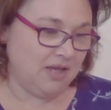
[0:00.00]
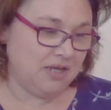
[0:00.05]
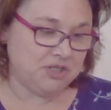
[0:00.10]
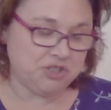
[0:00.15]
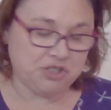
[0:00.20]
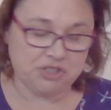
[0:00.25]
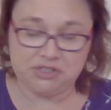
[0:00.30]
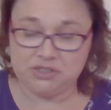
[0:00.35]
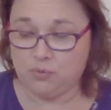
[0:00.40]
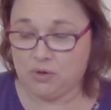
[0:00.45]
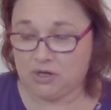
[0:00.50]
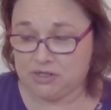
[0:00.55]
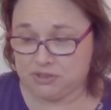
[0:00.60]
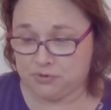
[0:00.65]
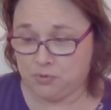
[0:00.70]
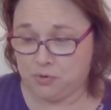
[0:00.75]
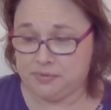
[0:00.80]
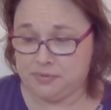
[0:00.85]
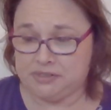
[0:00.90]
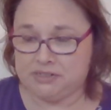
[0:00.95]
Jesse Watson
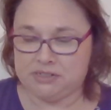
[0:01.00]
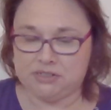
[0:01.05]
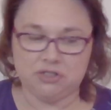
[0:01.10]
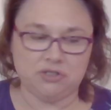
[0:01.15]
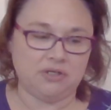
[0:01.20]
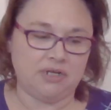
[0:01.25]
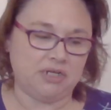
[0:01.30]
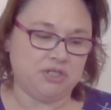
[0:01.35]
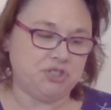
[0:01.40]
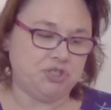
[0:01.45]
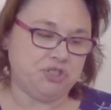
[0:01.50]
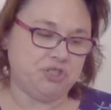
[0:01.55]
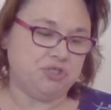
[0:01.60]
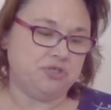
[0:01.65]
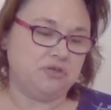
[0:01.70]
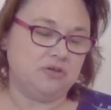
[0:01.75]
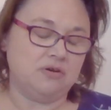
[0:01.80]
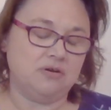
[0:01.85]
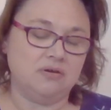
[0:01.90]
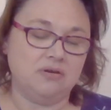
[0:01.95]
won't be done till next
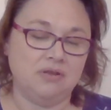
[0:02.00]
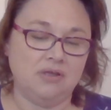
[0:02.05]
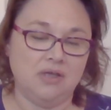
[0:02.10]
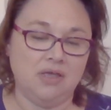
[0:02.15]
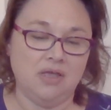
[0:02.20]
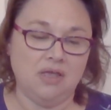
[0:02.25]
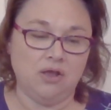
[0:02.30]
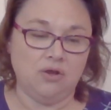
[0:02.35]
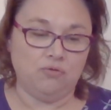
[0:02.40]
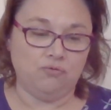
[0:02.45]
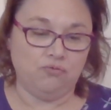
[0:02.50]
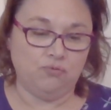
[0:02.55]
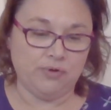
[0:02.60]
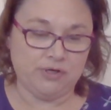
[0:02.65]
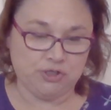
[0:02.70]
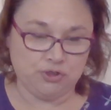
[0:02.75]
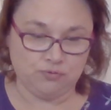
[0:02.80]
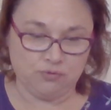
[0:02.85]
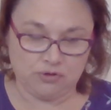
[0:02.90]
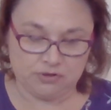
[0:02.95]
year.
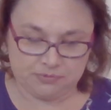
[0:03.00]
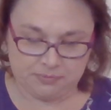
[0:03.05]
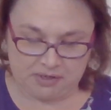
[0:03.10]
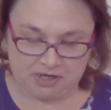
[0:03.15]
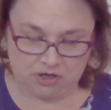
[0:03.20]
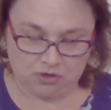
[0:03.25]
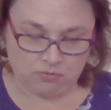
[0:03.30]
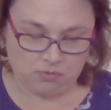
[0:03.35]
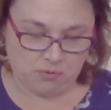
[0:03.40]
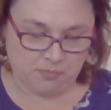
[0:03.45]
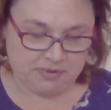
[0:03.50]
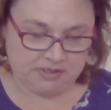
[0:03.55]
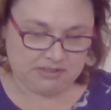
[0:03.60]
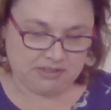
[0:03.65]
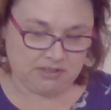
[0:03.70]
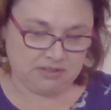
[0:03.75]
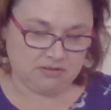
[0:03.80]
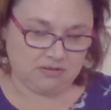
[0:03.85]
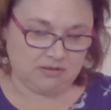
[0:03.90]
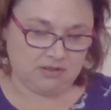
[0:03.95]
Winter Rose Manor won't be
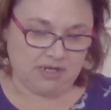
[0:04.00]
done till